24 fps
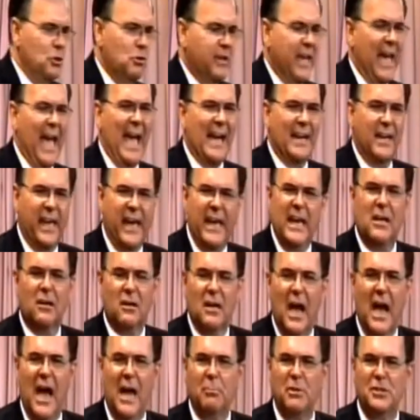can't kill
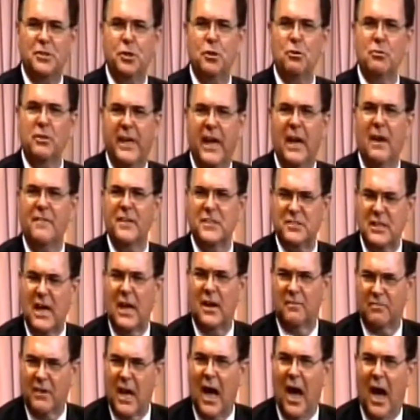God, but you can kill the Son
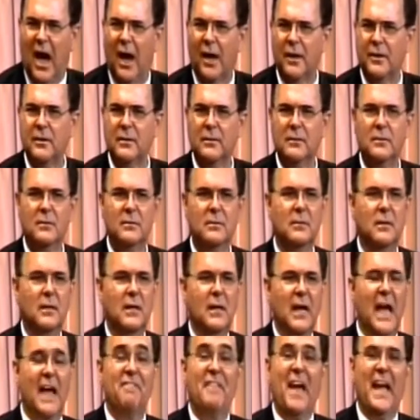of God.
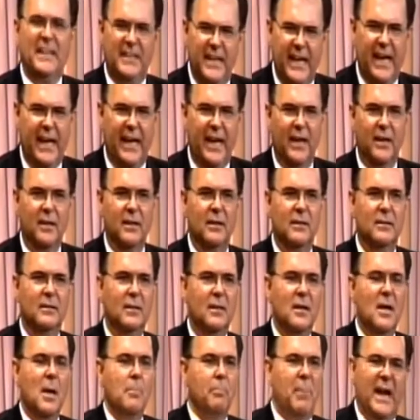And they did.
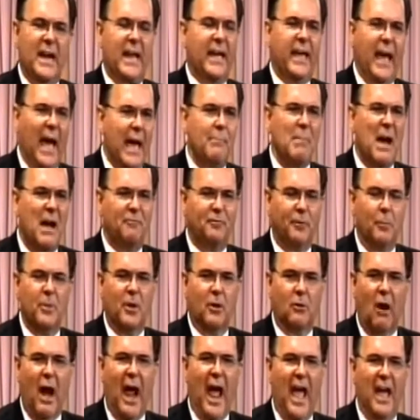But he came up from the
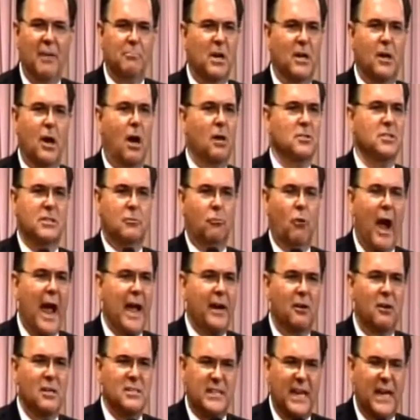grave because
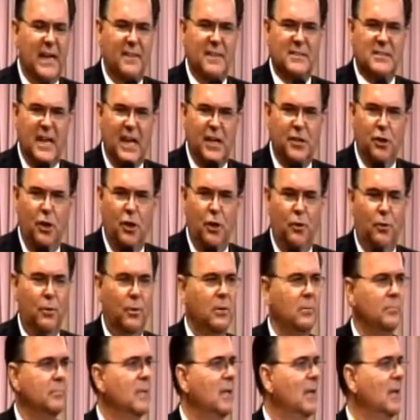greater is he that's in you
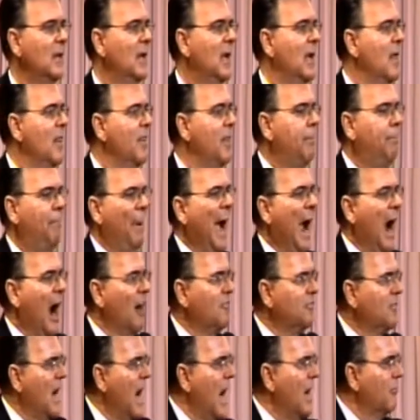the
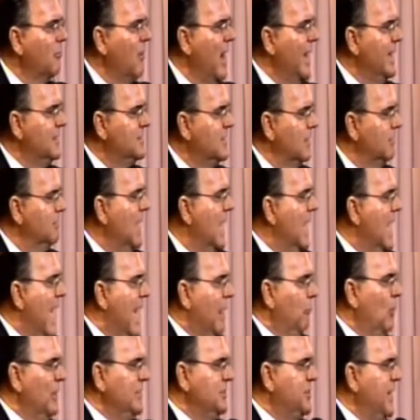power of God raised him.
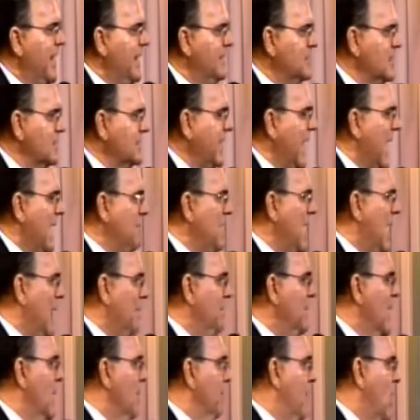And when Jesus came up,
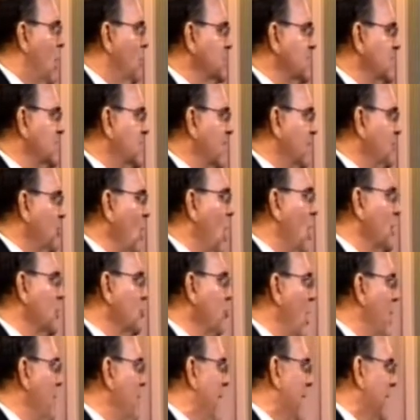Moses had taught us
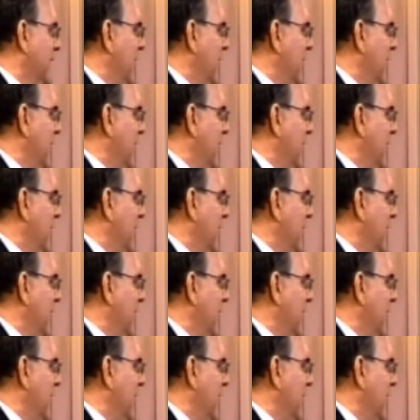way back